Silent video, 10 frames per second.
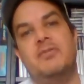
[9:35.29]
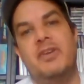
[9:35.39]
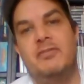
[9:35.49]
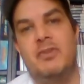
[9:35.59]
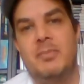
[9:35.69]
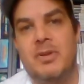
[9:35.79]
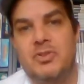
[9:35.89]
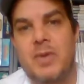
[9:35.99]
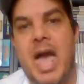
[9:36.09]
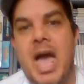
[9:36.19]
Thank you very
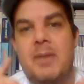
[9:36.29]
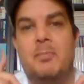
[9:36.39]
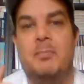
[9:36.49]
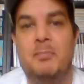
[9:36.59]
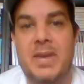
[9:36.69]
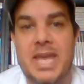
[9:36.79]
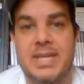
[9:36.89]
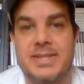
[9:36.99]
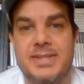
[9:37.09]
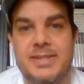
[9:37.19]
much, and
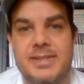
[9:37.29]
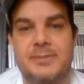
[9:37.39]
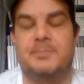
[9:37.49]
peace.